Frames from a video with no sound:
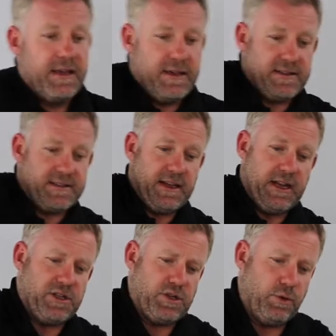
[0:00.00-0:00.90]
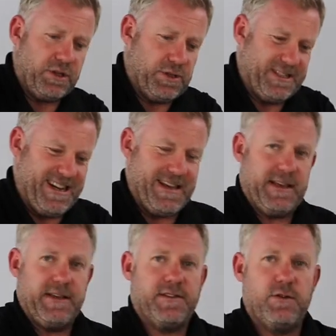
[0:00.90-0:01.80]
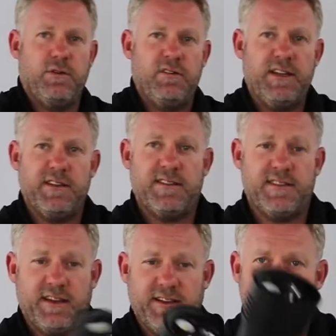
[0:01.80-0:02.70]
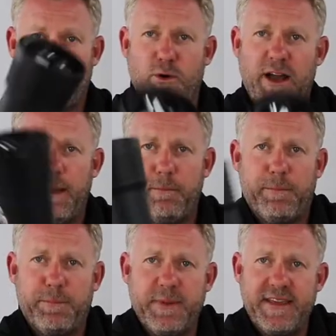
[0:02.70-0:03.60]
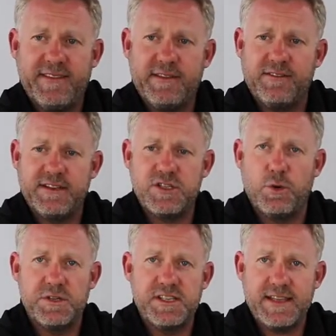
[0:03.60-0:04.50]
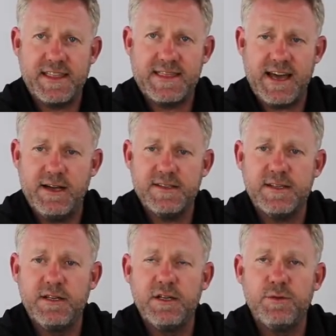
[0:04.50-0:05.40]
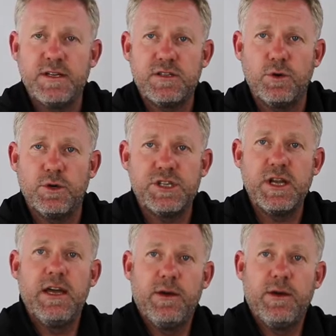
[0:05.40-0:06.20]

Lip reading: Here's that torch, I think is cool. Look at the sink, it's quite a beast of a torch. It's a 1000 lumen torch.